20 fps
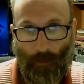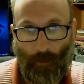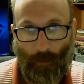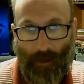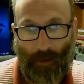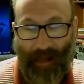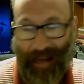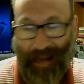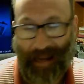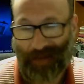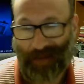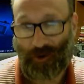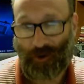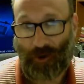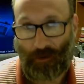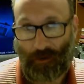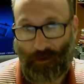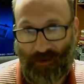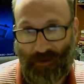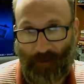can
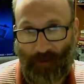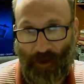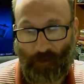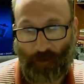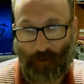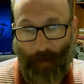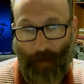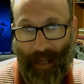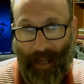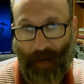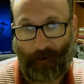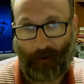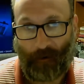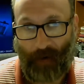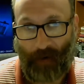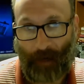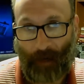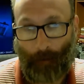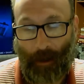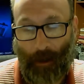chew as much power
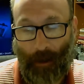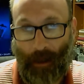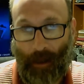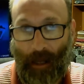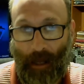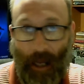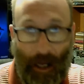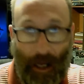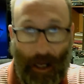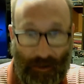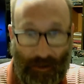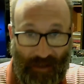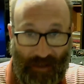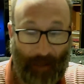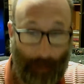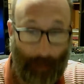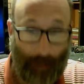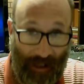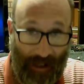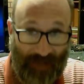up as a
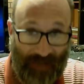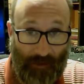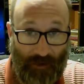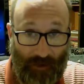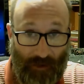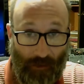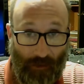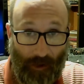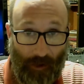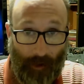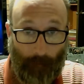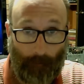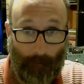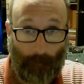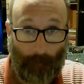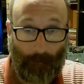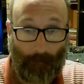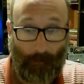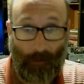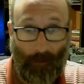plasma screen.
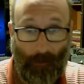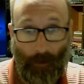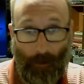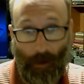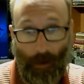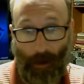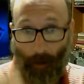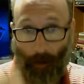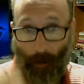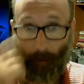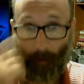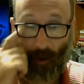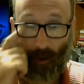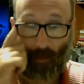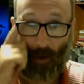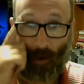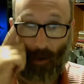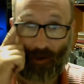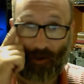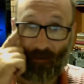Because
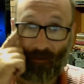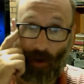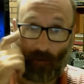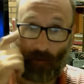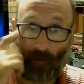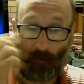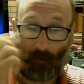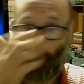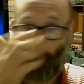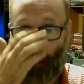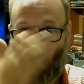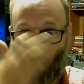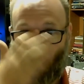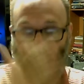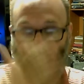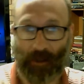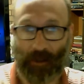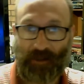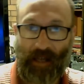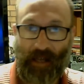what you've got to remember
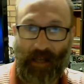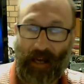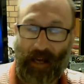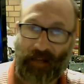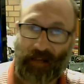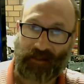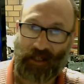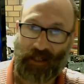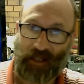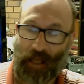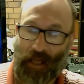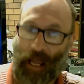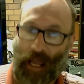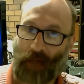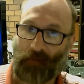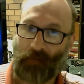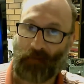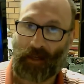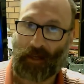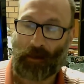is, instead of
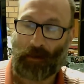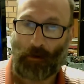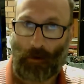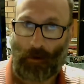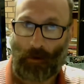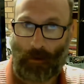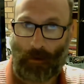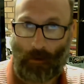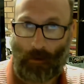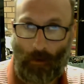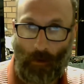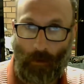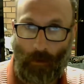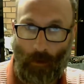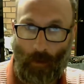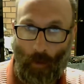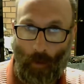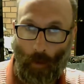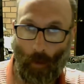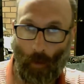having
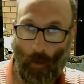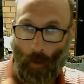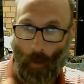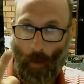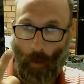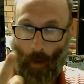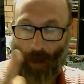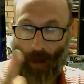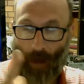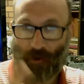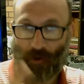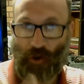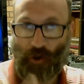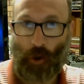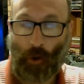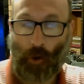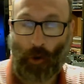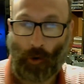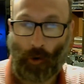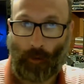one
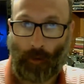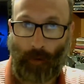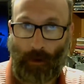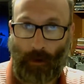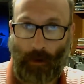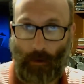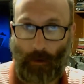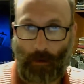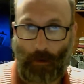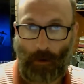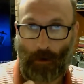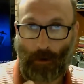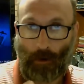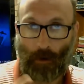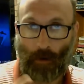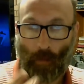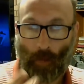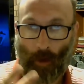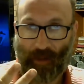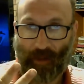tube
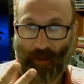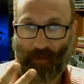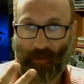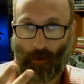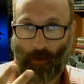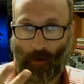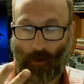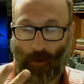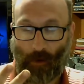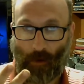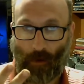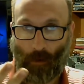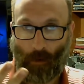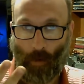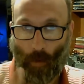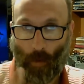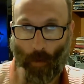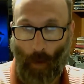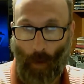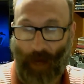with
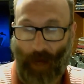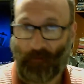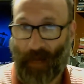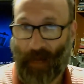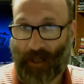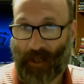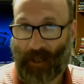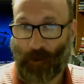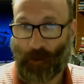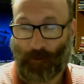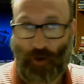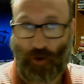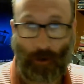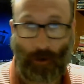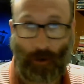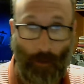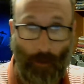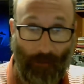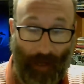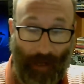one vacuum
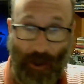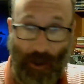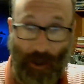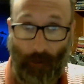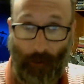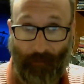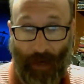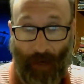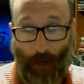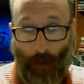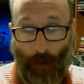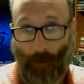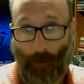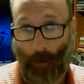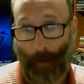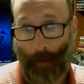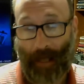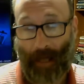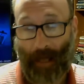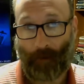tube or vacuum valve on the
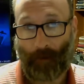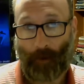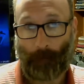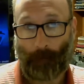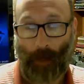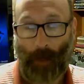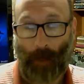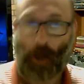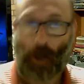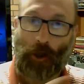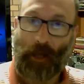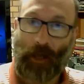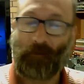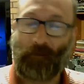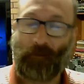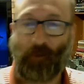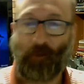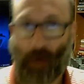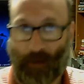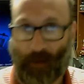back of it, you have
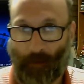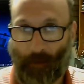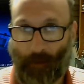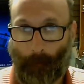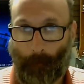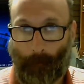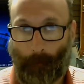three of them.